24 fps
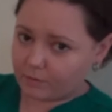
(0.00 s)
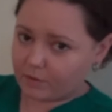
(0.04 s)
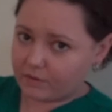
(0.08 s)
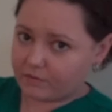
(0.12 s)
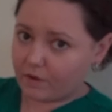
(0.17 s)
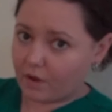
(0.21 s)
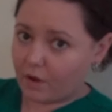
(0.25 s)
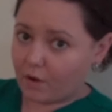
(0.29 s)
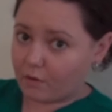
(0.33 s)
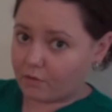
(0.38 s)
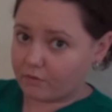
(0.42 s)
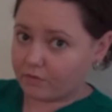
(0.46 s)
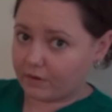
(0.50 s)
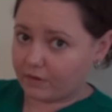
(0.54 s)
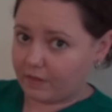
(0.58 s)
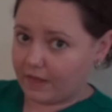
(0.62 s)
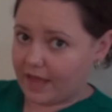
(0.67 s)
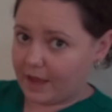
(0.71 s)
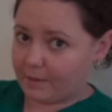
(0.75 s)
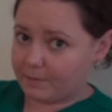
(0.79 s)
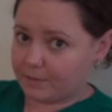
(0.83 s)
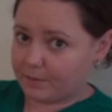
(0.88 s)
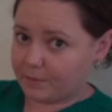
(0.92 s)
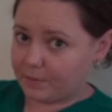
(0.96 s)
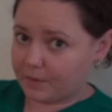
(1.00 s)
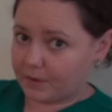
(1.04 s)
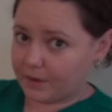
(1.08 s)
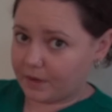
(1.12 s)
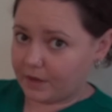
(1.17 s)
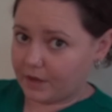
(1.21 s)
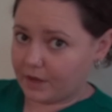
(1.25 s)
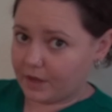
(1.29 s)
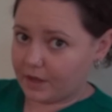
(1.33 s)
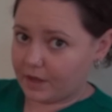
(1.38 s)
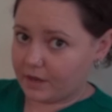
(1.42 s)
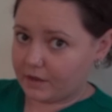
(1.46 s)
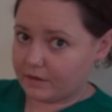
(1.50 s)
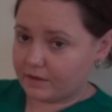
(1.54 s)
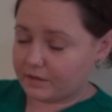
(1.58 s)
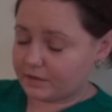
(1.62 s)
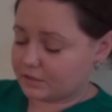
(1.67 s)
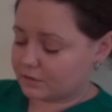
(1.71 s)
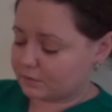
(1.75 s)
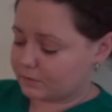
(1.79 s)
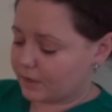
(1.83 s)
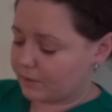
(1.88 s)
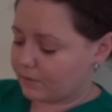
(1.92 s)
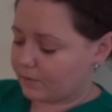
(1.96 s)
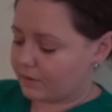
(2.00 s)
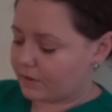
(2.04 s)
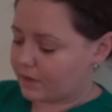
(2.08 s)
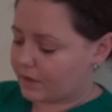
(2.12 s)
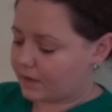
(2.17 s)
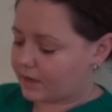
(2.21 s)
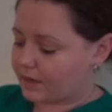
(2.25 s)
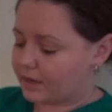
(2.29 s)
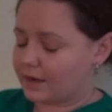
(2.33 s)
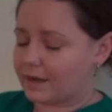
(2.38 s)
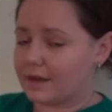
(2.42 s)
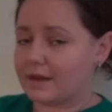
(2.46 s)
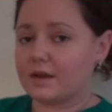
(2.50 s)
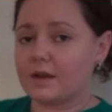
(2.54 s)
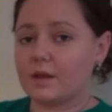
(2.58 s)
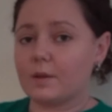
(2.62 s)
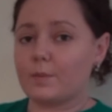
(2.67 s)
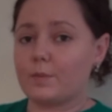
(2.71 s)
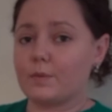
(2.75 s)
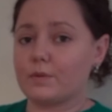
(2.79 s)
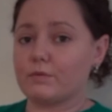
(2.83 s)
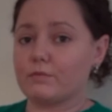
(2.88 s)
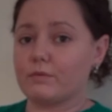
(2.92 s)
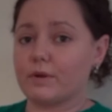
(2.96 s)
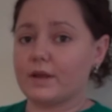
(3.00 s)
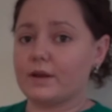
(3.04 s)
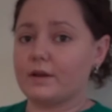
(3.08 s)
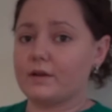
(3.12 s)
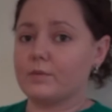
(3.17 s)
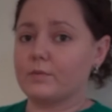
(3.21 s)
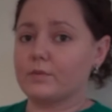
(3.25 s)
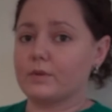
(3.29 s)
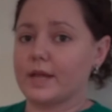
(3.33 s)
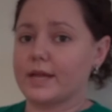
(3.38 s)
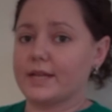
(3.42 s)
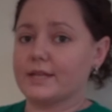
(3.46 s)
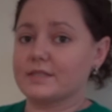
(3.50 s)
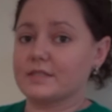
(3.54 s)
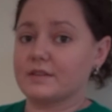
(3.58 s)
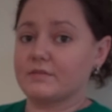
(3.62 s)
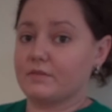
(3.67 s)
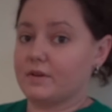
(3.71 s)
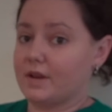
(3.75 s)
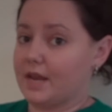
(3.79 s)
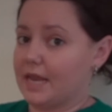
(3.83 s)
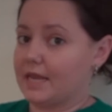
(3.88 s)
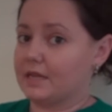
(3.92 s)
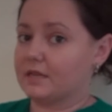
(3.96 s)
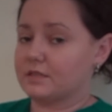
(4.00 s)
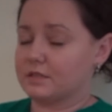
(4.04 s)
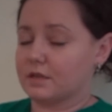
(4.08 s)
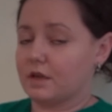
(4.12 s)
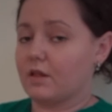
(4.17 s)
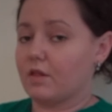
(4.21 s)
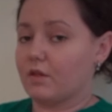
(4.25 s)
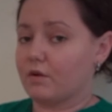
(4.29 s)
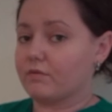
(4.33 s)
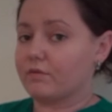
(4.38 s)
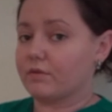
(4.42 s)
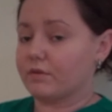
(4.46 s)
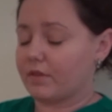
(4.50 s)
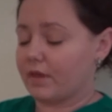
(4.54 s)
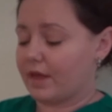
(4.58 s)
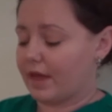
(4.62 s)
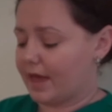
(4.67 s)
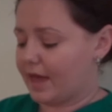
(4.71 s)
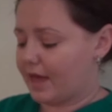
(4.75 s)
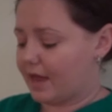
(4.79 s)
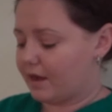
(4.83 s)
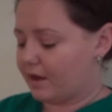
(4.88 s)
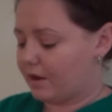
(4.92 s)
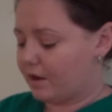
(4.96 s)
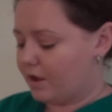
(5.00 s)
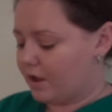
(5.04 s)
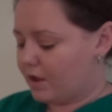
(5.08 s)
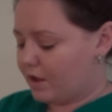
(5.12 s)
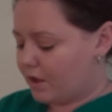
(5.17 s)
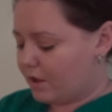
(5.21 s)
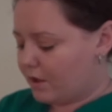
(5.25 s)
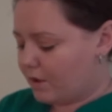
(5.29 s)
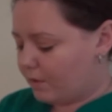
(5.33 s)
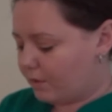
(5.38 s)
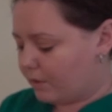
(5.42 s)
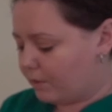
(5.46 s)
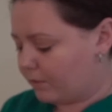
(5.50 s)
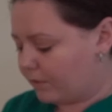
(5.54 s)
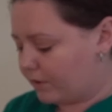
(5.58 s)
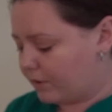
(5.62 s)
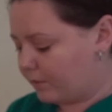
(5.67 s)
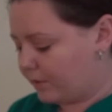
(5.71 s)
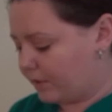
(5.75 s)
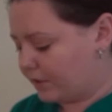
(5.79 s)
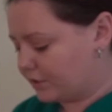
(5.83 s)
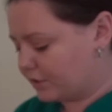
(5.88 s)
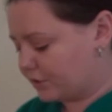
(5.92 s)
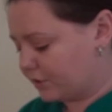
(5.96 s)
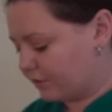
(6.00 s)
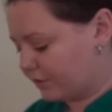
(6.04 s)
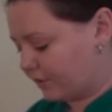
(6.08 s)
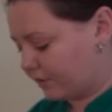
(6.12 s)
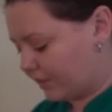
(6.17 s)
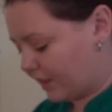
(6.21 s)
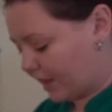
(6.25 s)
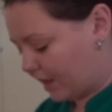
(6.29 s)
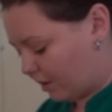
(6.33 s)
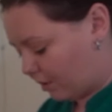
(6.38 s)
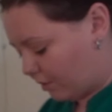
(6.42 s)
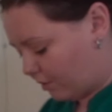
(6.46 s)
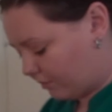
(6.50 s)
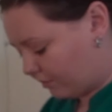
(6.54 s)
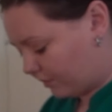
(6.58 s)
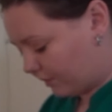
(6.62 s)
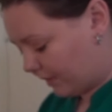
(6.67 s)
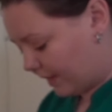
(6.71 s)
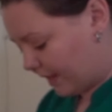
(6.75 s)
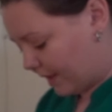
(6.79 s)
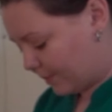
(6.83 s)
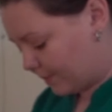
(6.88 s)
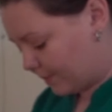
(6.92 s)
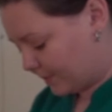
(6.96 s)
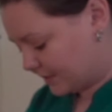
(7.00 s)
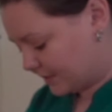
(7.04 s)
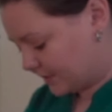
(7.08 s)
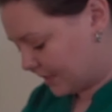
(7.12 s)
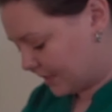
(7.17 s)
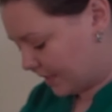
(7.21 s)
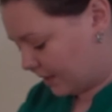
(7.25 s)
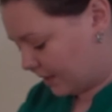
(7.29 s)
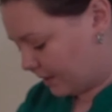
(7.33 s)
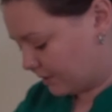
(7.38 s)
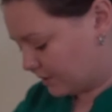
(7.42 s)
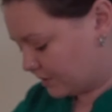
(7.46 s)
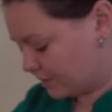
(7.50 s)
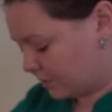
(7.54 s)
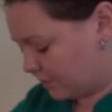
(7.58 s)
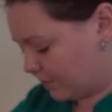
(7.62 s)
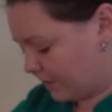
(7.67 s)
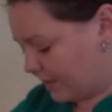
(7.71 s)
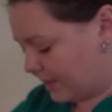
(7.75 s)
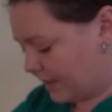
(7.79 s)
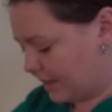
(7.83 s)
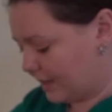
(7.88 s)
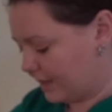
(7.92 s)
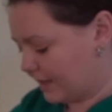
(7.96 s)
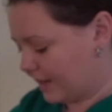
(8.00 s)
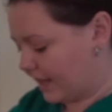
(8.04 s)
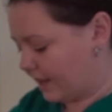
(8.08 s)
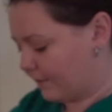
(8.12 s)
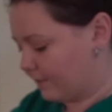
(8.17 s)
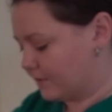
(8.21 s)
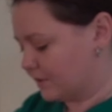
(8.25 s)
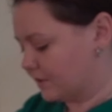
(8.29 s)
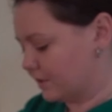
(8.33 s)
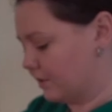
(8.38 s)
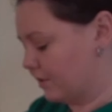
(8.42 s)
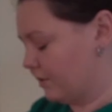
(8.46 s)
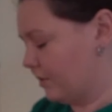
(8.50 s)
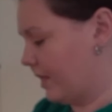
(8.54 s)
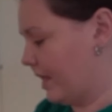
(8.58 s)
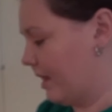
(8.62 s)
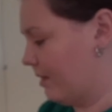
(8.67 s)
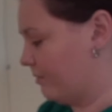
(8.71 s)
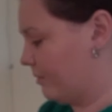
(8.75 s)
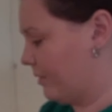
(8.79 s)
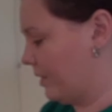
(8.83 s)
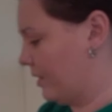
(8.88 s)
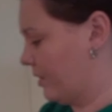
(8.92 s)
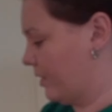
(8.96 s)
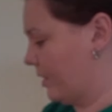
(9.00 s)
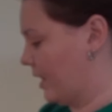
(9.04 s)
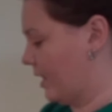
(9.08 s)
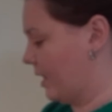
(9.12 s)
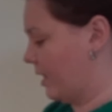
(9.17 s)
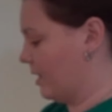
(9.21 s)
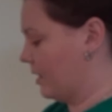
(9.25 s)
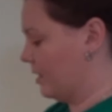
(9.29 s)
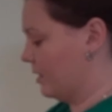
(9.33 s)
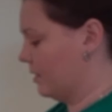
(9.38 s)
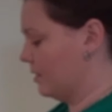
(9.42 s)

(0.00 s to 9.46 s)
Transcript: we've overlapped pretty good. This way we're not going to end up with random lines of nits all over the head. We want to make sure that that overlap is there so we can get absolutely everything.